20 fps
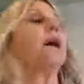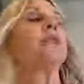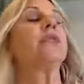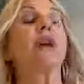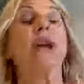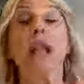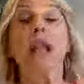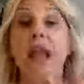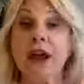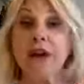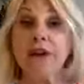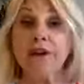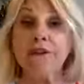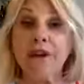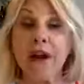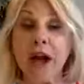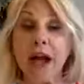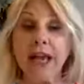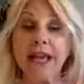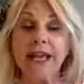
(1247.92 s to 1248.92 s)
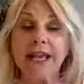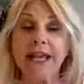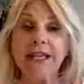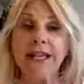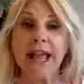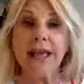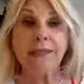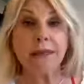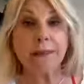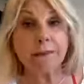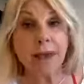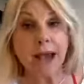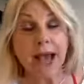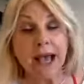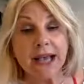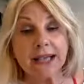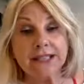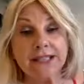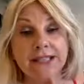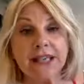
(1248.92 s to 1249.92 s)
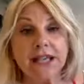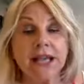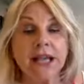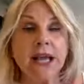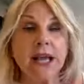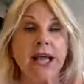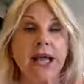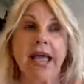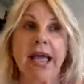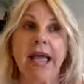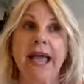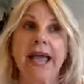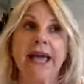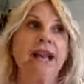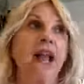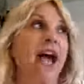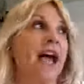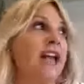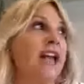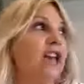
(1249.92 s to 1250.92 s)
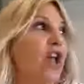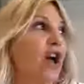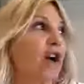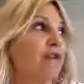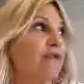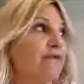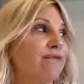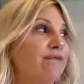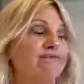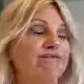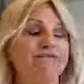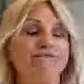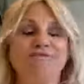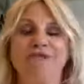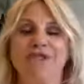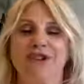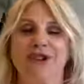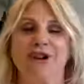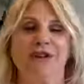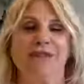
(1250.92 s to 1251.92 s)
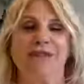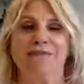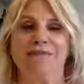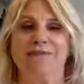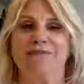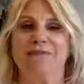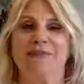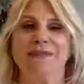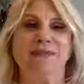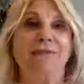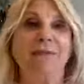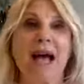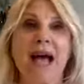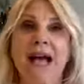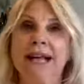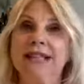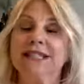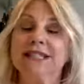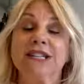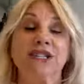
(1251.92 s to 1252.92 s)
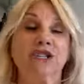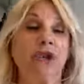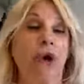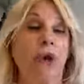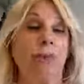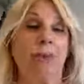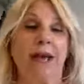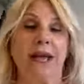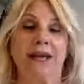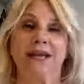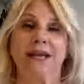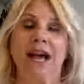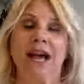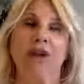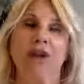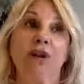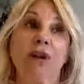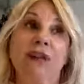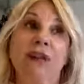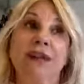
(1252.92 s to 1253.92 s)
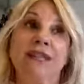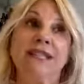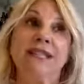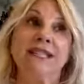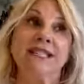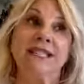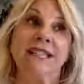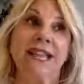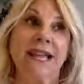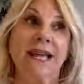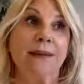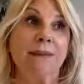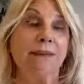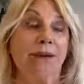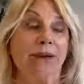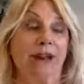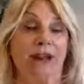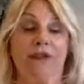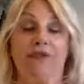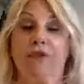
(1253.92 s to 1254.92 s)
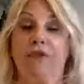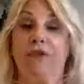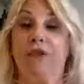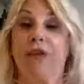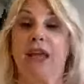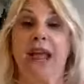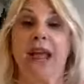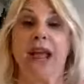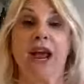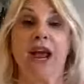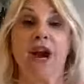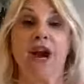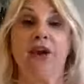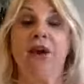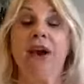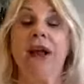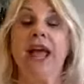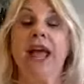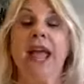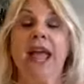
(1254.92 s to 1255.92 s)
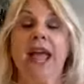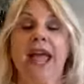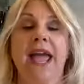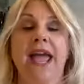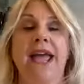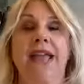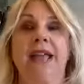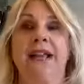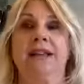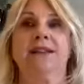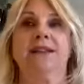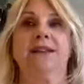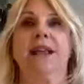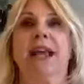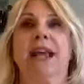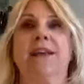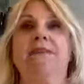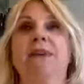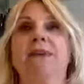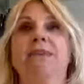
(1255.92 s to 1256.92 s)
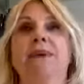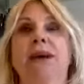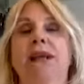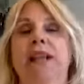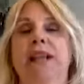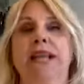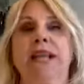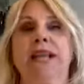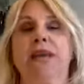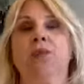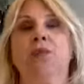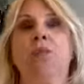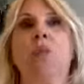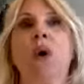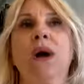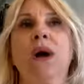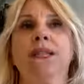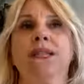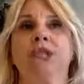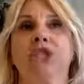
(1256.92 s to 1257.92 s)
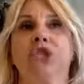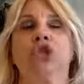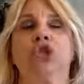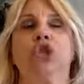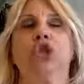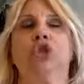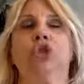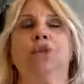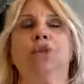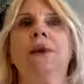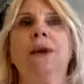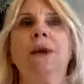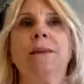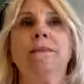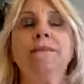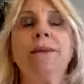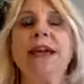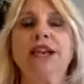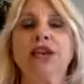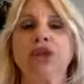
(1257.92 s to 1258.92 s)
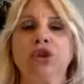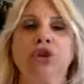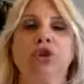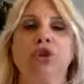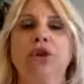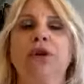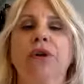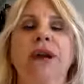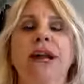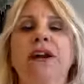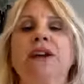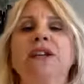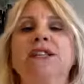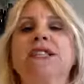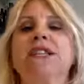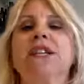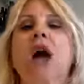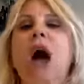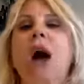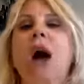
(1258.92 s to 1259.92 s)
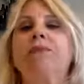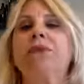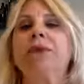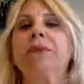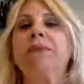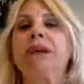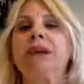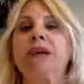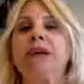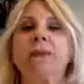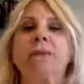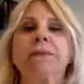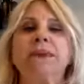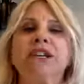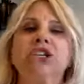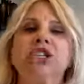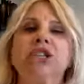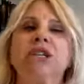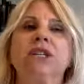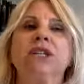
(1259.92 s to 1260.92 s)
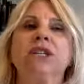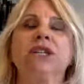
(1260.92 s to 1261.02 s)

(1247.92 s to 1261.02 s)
clarifying and the mask. And I love, you know, mask is so big, not only in the skin, but it's for the hair. And everybody wants to make sure their hair is in optimum condition.